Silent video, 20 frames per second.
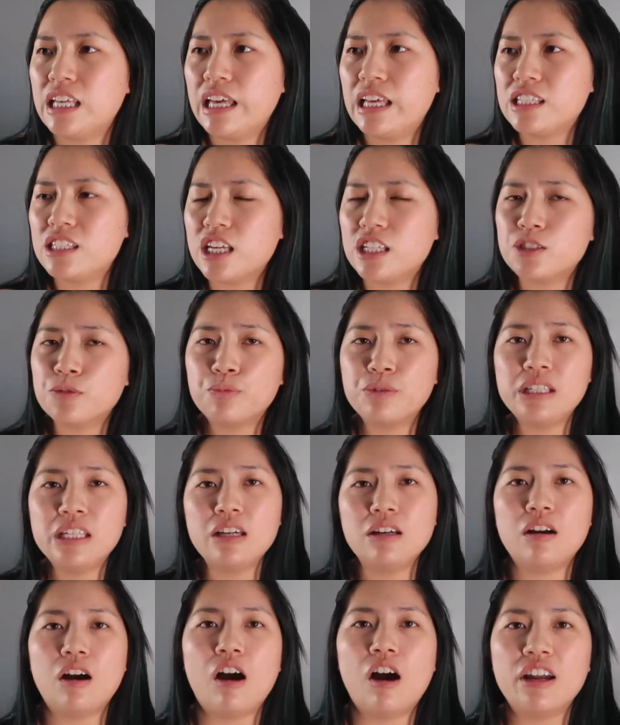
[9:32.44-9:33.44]
it's a
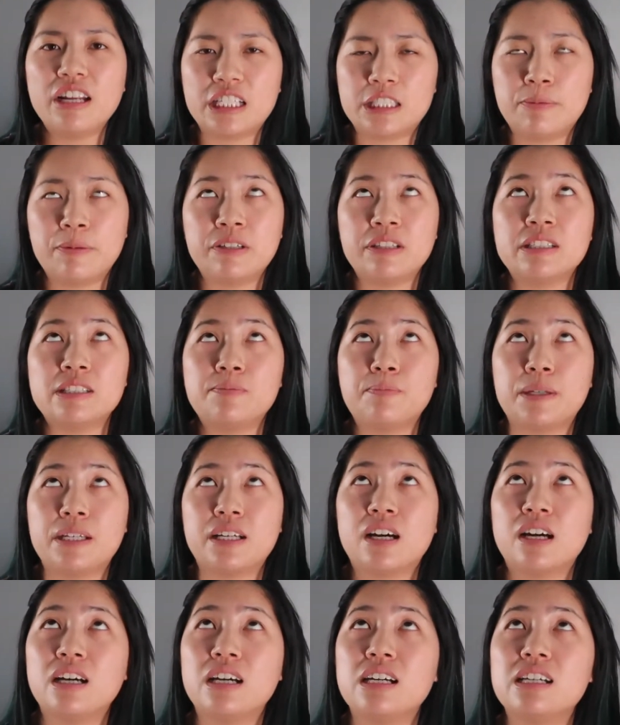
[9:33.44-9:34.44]
really odd experience
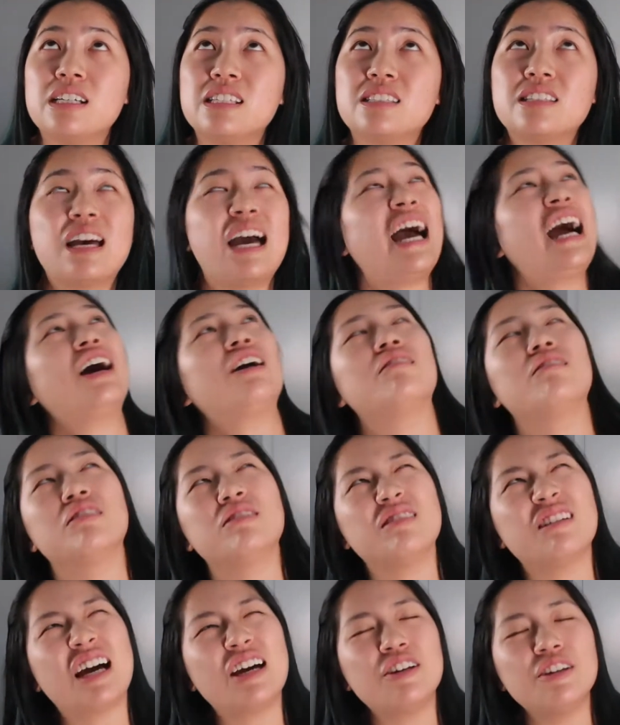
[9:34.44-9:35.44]
because
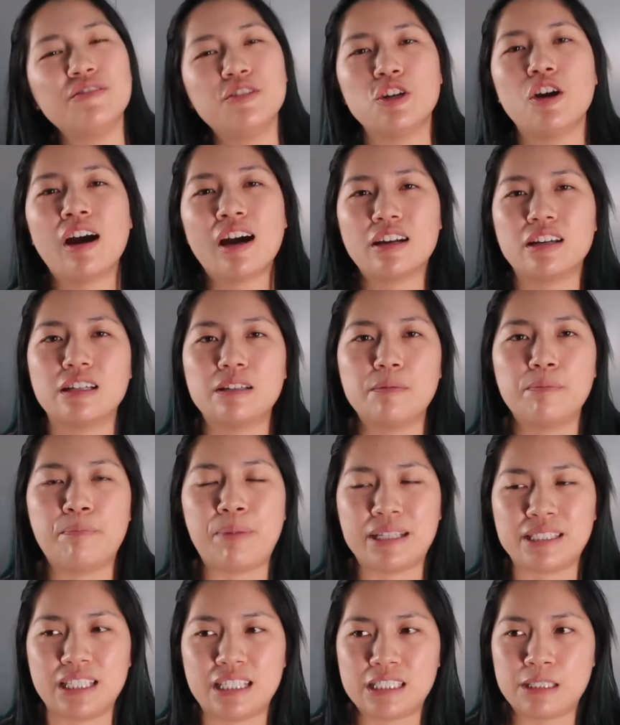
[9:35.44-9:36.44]
I don't even know how to
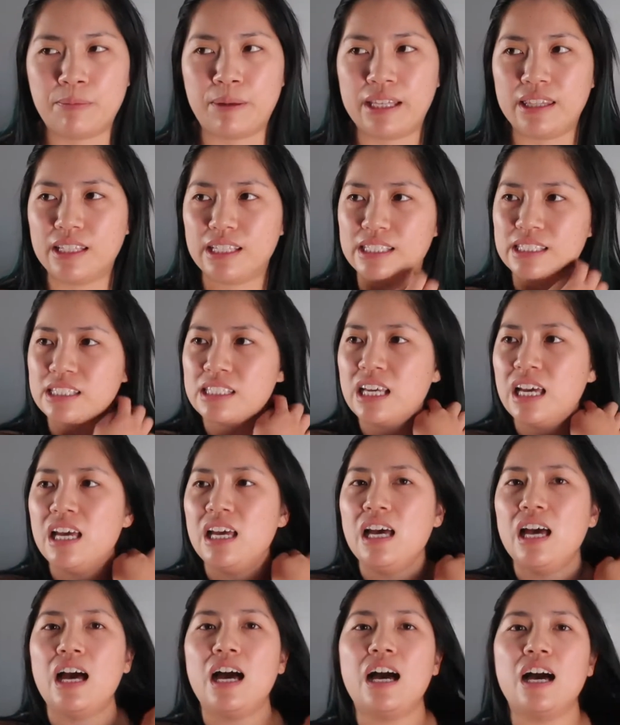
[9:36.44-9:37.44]
best explain this.
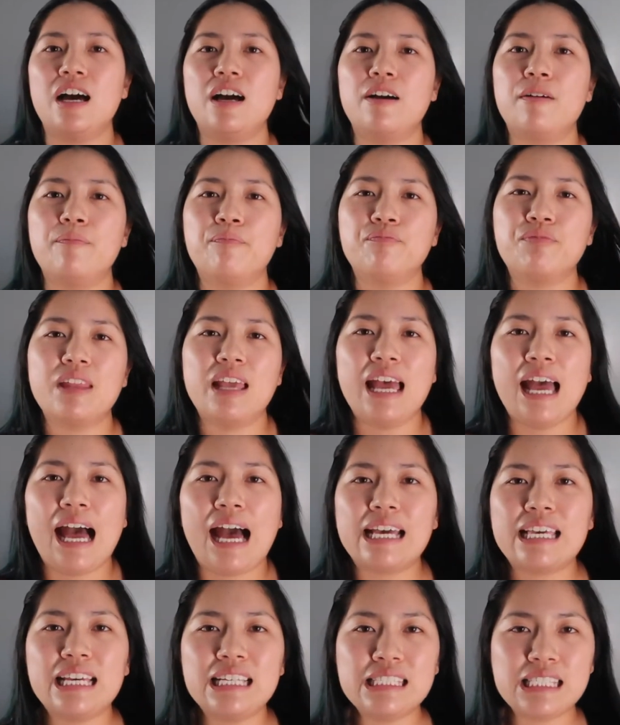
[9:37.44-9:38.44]
I
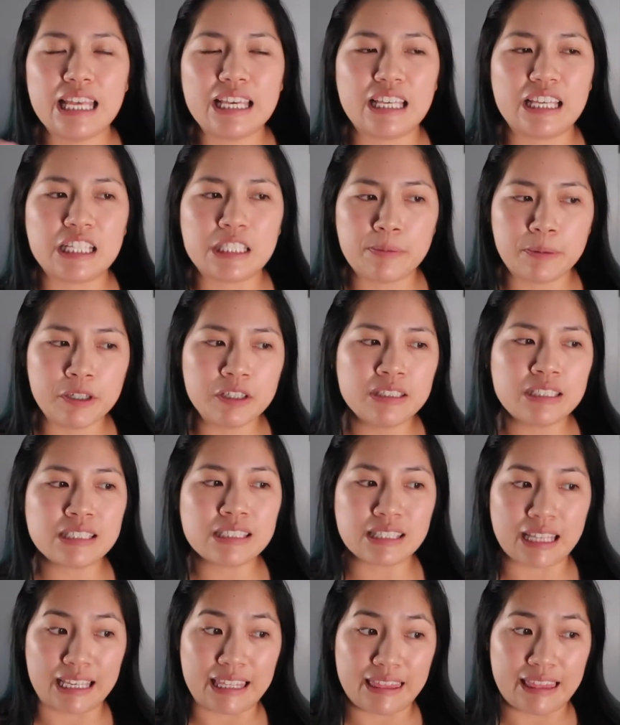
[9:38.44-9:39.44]
guess like
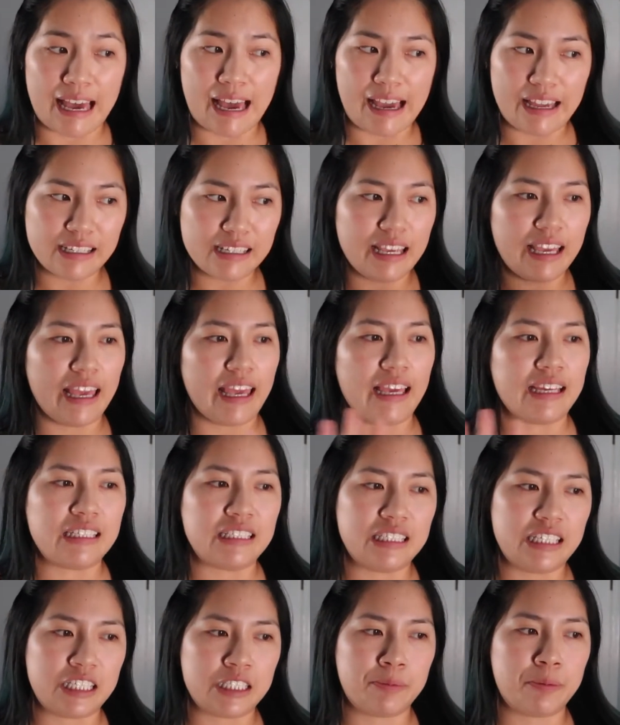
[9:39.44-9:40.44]
experiences like that,
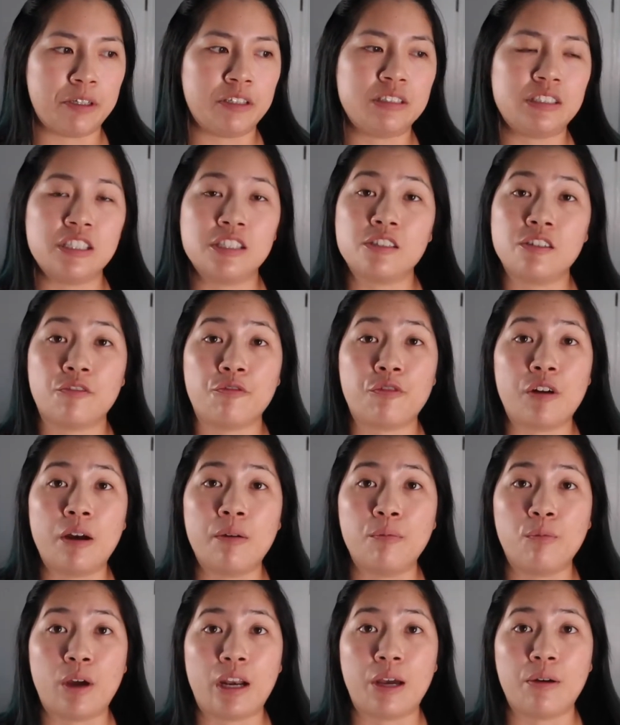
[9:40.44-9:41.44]
and experiences
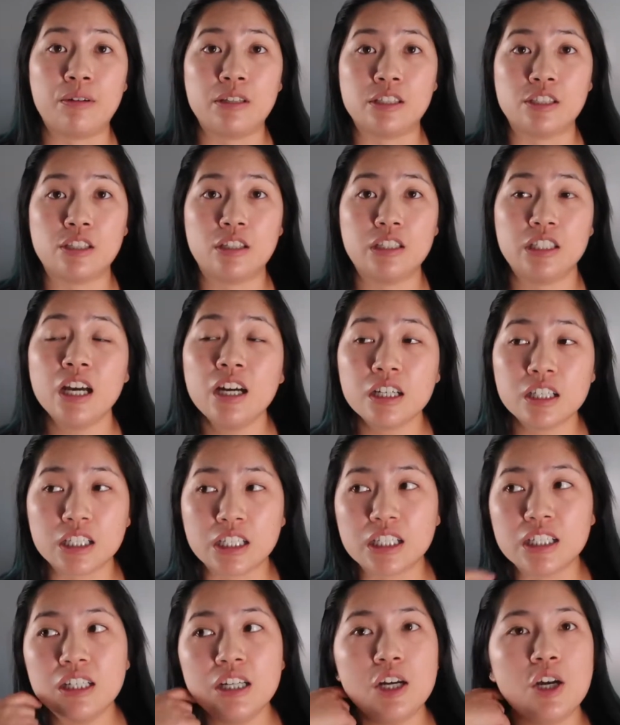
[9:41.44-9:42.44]
from when I was
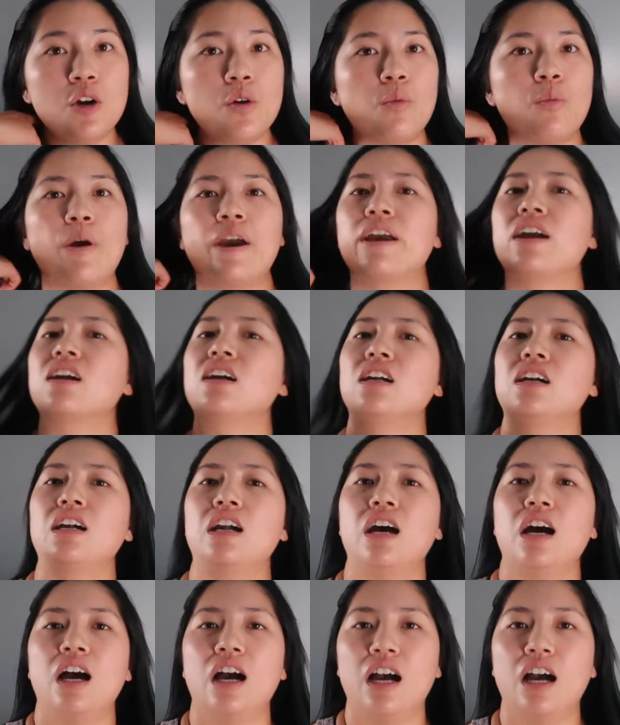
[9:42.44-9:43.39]
younger where,